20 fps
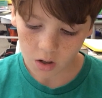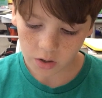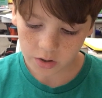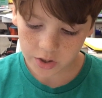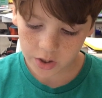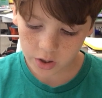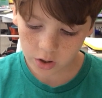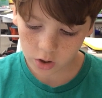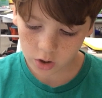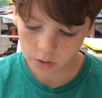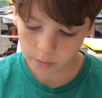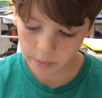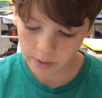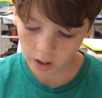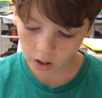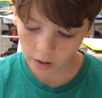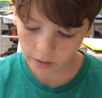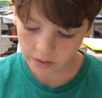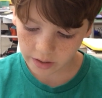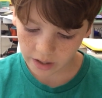She looked
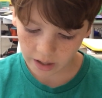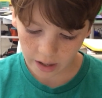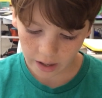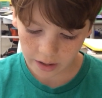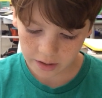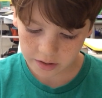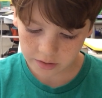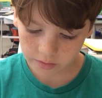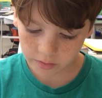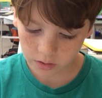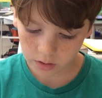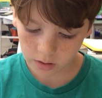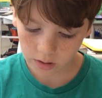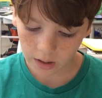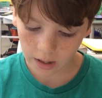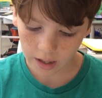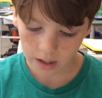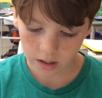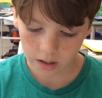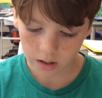beyond the edge of the
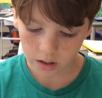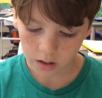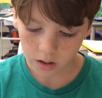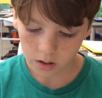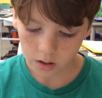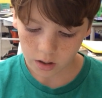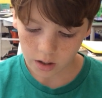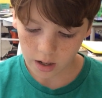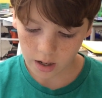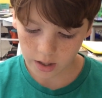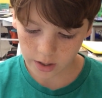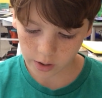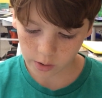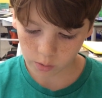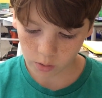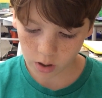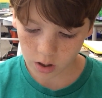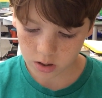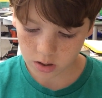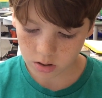land and
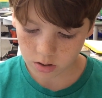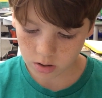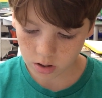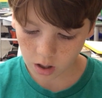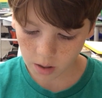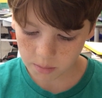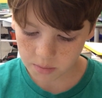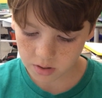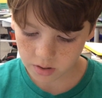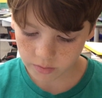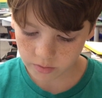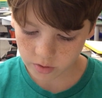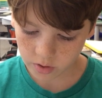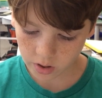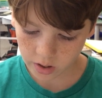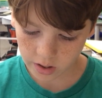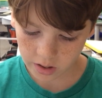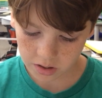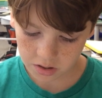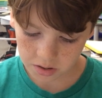across the tops of
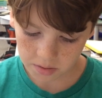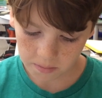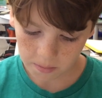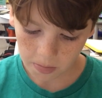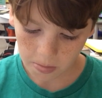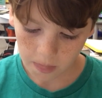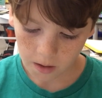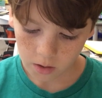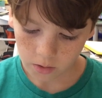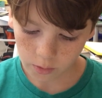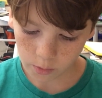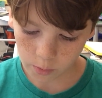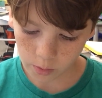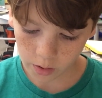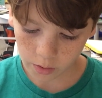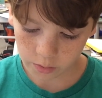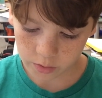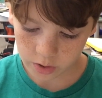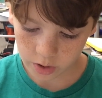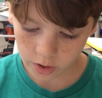trees. The
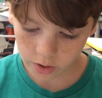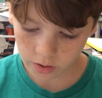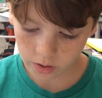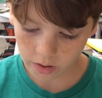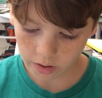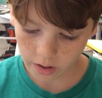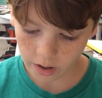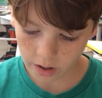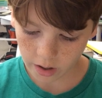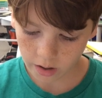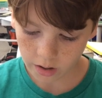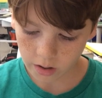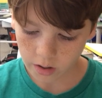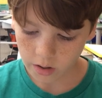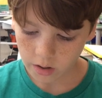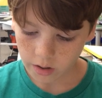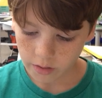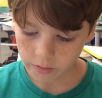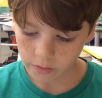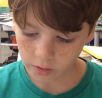road turned there.
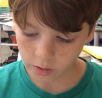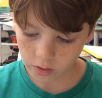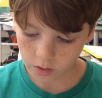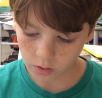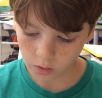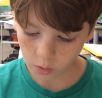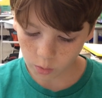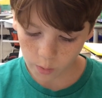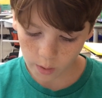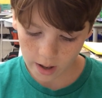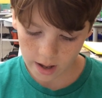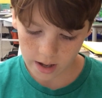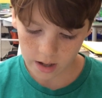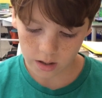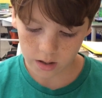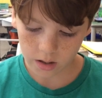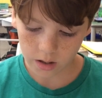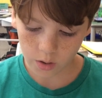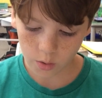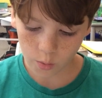For a little
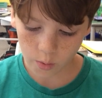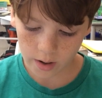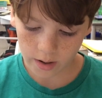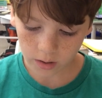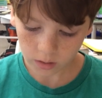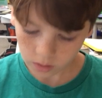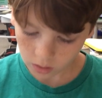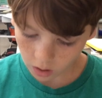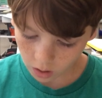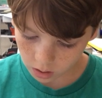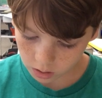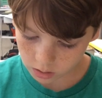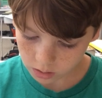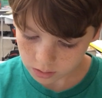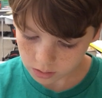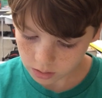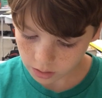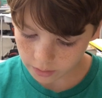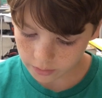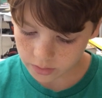way, it went along
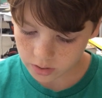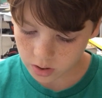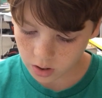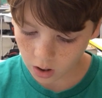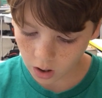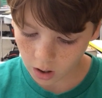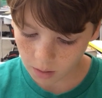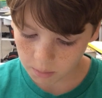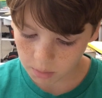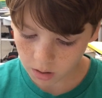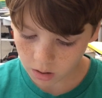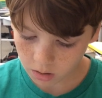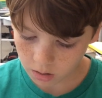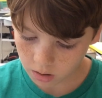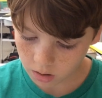the cliff's top.